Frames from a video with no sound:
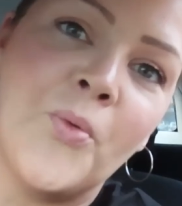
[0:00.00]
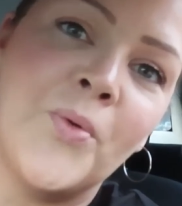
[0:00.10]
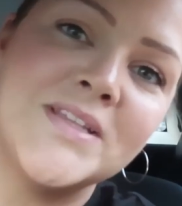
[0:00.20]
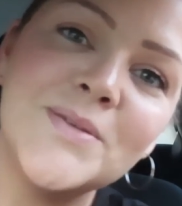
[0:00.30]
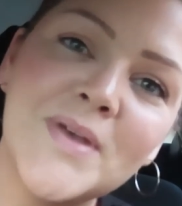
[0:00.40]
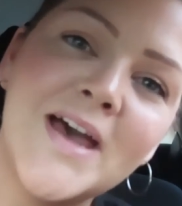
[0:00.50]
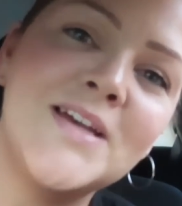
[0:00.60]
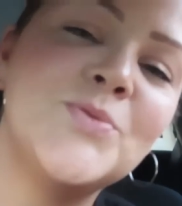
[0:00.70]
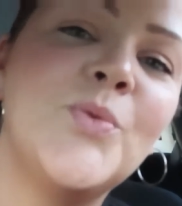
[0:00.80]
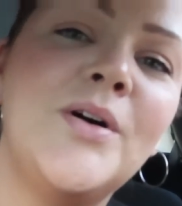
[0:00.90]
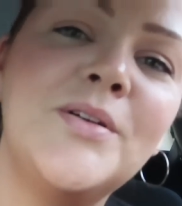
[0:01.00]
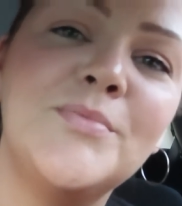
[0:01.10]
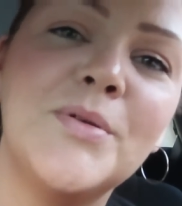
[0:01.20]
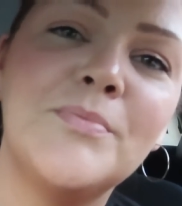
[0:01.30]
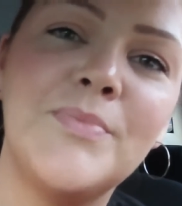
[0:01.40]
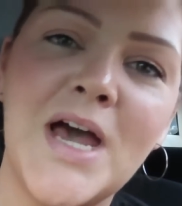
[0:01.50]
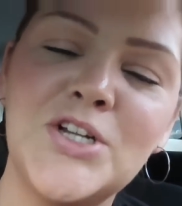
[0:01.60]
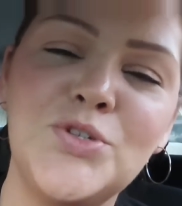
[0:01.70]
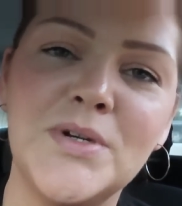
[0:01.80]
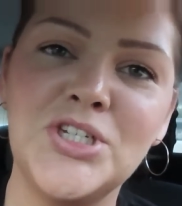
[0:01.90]
What's up guys, welcome
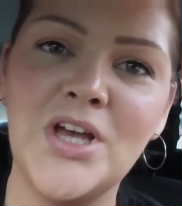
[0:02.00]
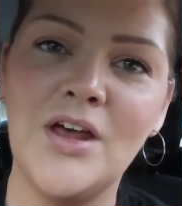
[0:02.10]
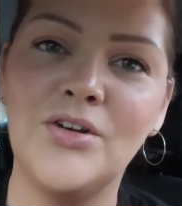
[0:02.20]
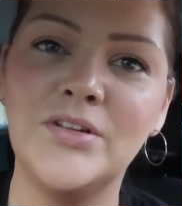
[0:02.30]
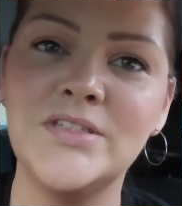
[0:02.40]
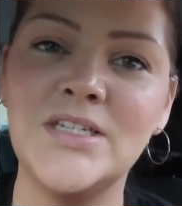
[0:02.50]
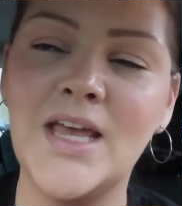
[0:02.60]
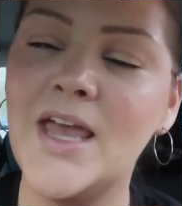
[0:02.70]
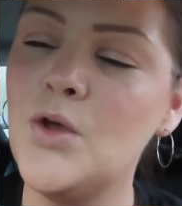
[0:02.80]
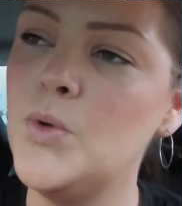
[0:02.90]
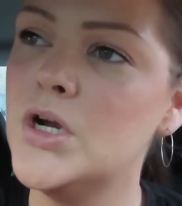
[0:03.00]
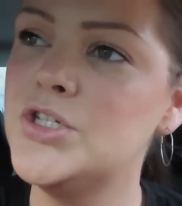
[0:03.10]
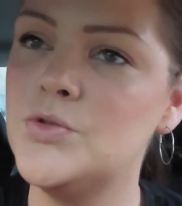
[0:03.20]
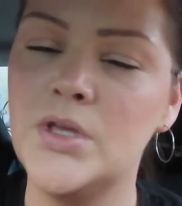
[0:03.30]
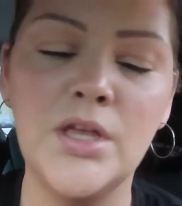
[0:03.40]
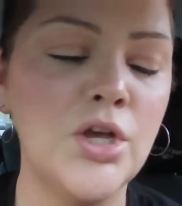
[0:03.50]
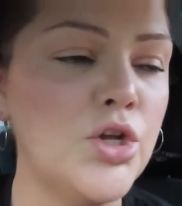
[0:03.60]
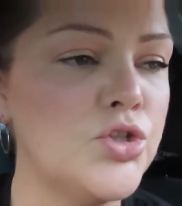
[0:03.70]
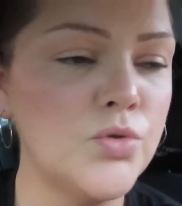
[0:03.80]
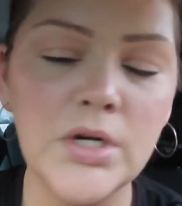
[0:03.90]
back to my channel. Today we are doing
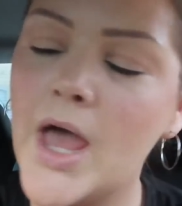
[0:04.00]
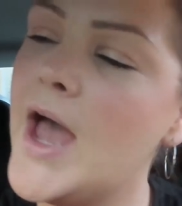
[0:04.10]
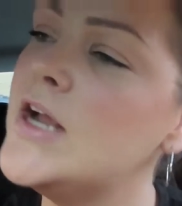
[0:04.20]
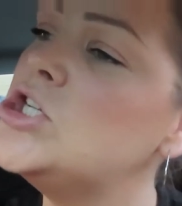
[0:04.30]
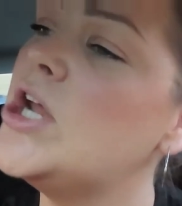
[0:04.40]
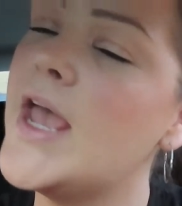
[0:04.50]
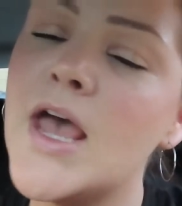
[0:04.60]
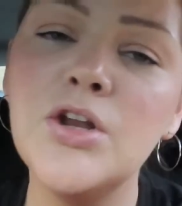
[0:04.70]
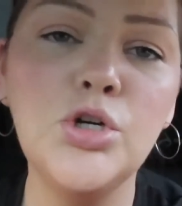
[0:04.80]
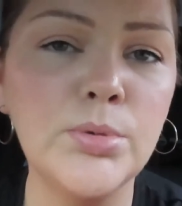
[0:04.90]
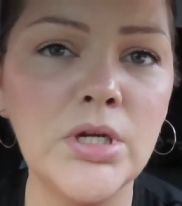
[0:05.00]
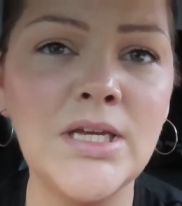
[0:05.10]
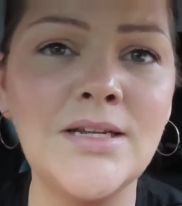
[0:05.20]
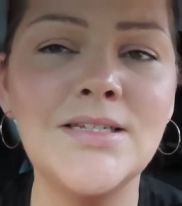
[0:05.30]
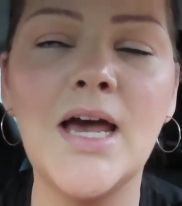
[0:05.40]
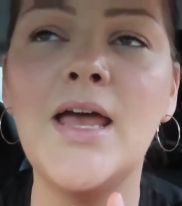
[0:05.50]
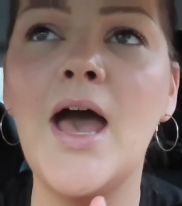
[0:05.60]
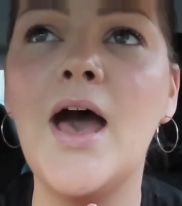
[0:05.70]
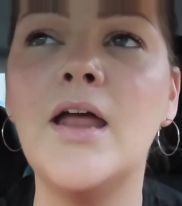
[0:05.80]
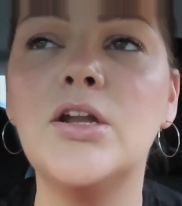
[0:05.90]
DoorDash and Uber Eats. I
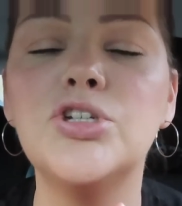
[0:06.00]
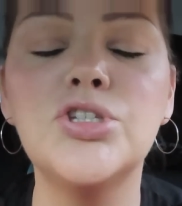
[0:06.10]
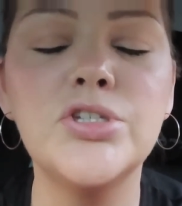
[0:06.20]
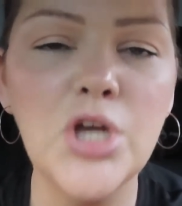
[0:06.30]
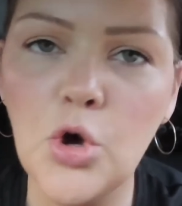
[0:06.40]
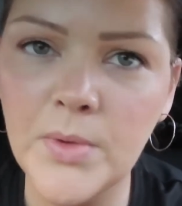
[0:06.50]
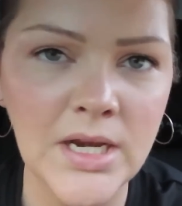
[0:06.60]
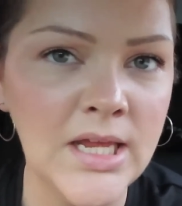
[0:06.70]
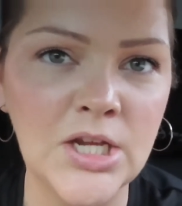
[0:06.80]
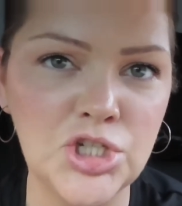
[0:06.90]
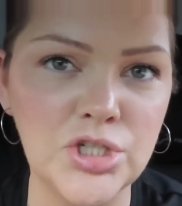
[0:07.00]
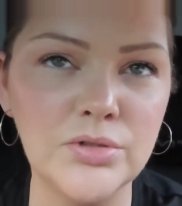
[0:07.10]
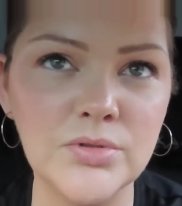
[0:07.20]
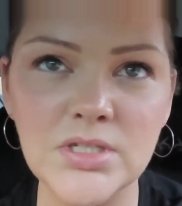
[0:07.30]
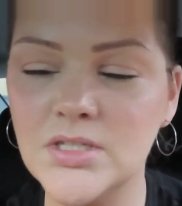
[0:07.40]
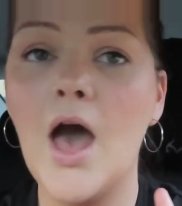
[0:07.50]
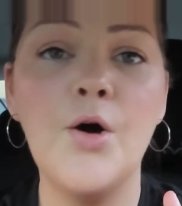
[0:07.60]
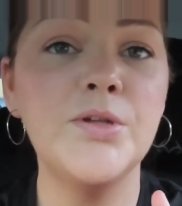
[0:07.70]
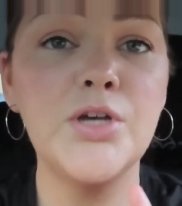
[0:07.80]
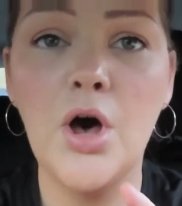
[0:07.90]
had so many issues.
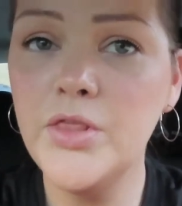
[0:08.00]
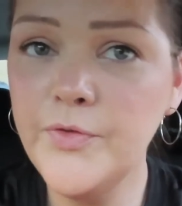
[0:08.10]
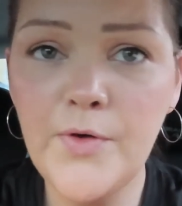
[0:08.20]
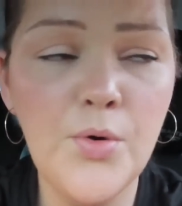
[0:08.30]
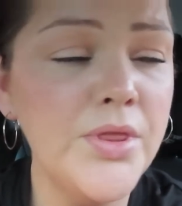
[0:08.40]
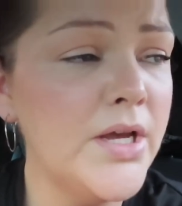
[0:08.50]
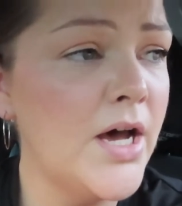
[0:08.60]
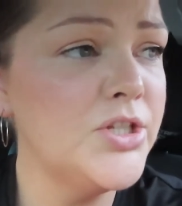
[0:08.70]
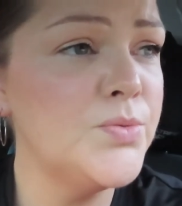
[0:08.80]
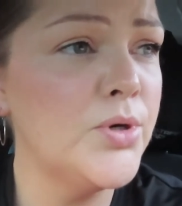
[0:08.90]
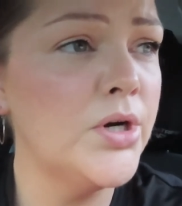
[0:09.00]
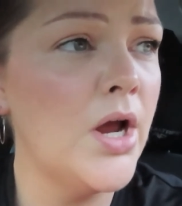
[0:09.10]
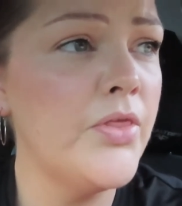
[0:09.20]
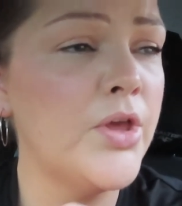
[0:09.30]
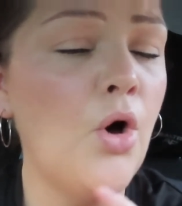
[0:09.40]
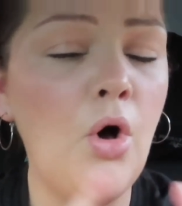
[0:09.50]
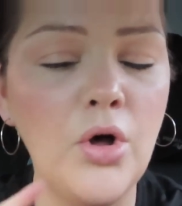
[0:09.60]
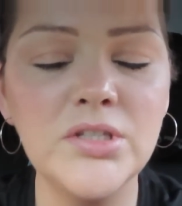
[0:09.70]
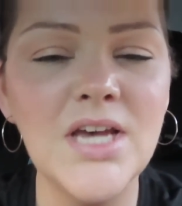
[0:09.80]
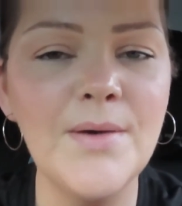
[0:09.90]
I was on the phone with the customer the
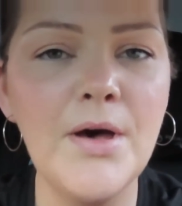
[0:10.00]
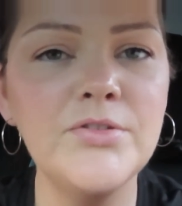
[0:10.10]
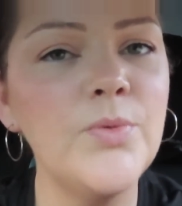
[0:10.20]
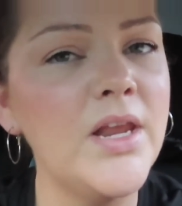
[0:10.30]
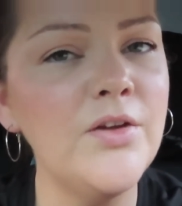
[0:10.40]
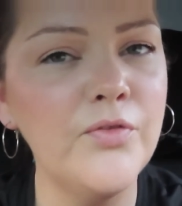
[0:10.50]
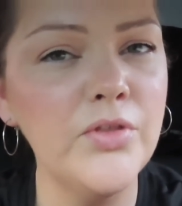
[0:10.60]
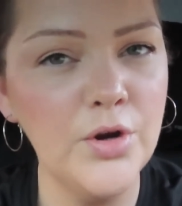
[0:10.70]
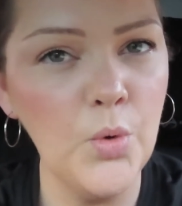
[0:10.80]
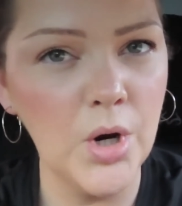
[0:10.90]
whole time I was waiting for their